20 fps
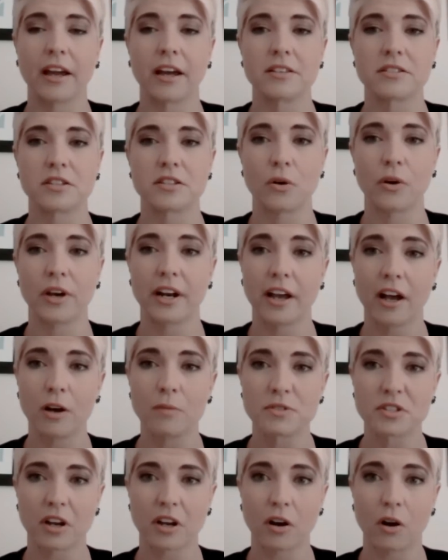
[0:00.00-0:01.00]
And so it
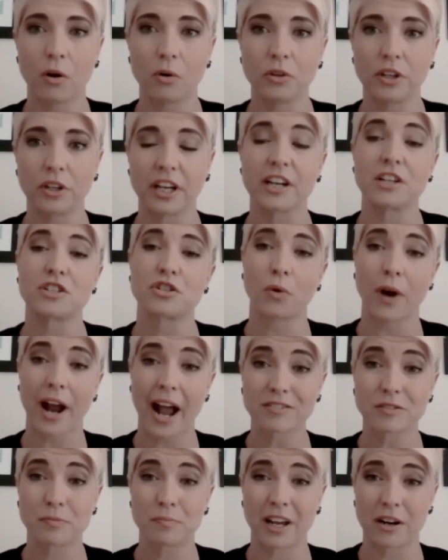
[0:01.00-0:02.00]
helps not only
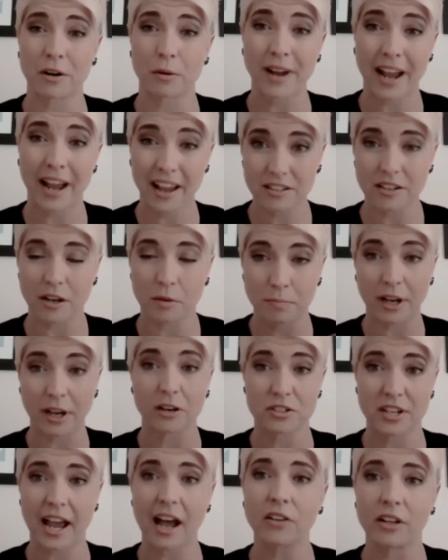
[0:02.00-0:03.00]
attract
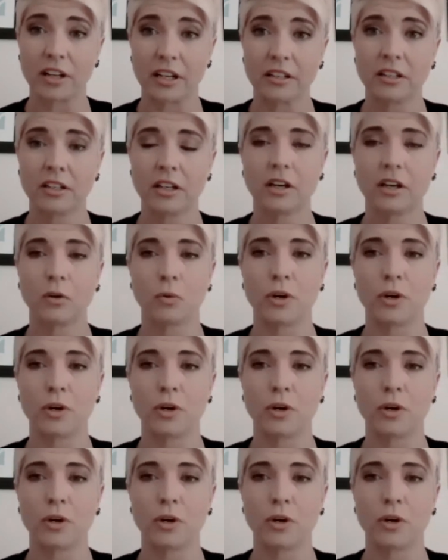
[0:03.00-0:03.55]
better talent,